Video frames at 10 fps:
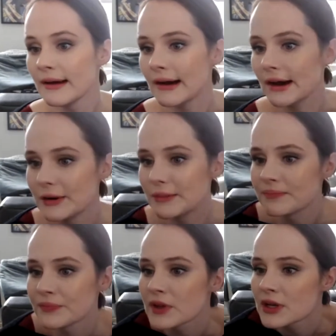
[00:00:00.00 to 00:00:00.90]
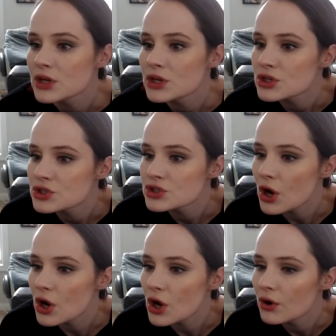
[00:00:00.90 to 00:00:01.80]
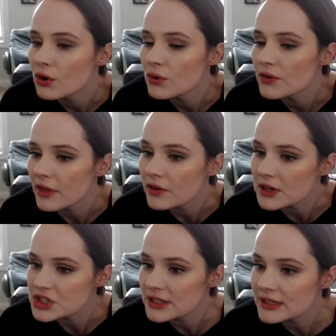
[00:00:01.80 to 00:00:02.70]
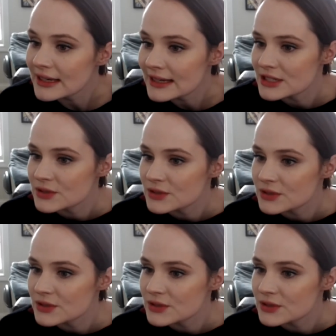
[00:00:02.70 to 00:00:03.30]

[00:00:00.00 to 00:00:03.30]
Um, so the other question is,